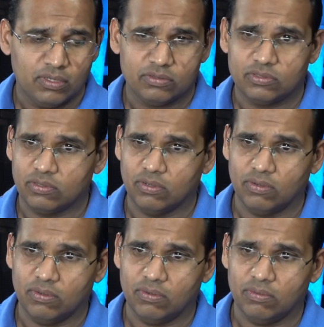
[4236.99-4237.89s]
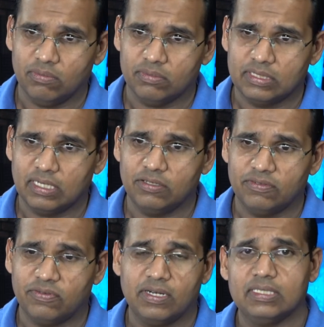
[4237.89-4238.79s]
So tell your
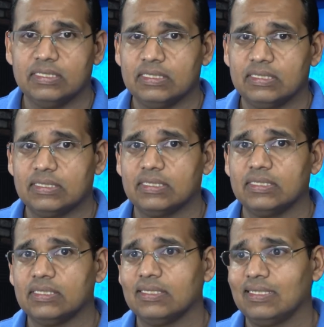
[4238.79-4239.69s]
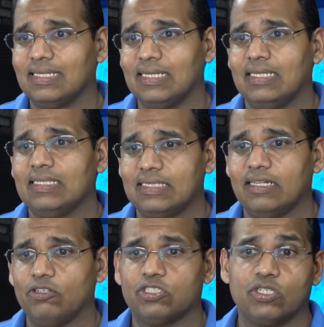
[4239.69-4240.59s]
friends, tell
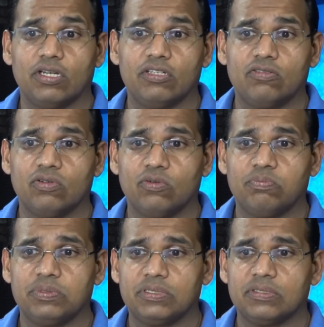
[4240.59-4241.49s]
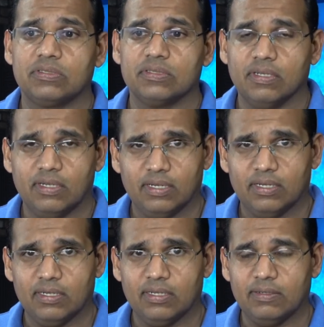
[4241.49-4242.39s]
your study groups.
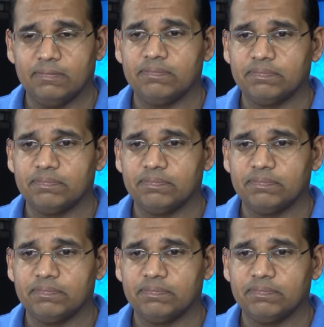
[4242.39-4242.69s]
By